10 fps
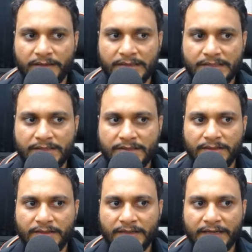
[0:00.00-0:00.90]
This
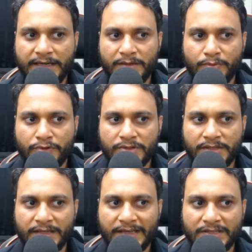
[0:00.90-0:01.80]
the
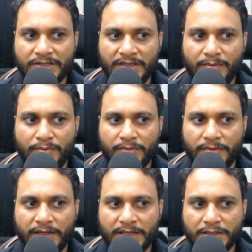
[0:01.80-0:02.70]
rightmost extreme
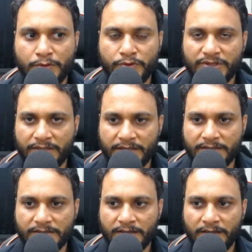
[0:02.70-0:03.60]
exclusion
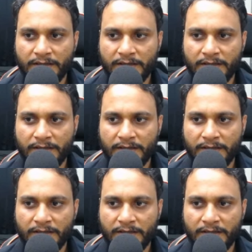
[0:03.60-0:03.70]
case.